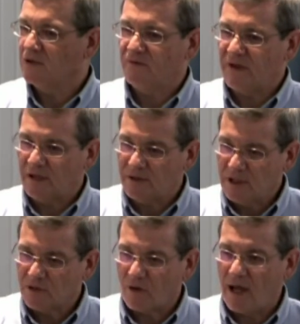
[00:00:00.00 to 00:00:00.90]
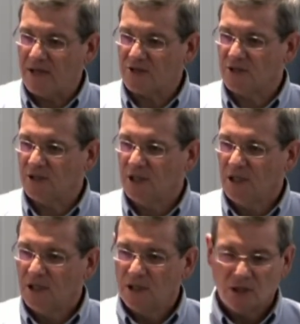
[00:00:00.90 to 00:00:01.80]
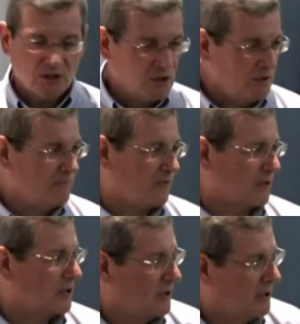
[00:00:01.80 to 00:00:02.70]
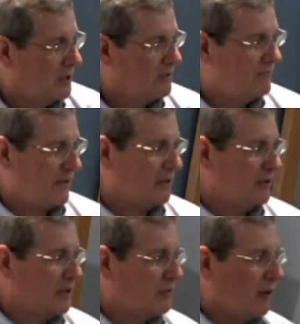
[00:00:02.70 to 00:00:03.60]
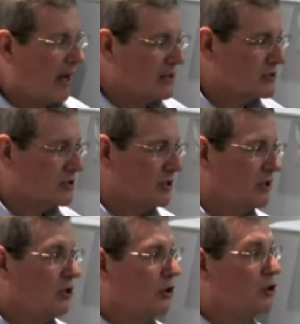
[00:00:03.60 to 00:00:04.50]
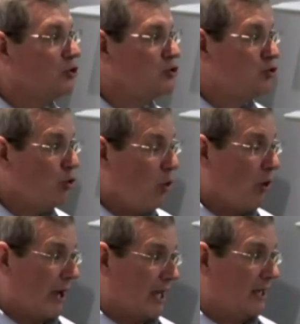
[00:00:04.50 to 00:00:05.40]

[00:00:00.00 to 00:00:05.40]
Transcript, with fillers: found in Christ, comfort found in Christ, joy.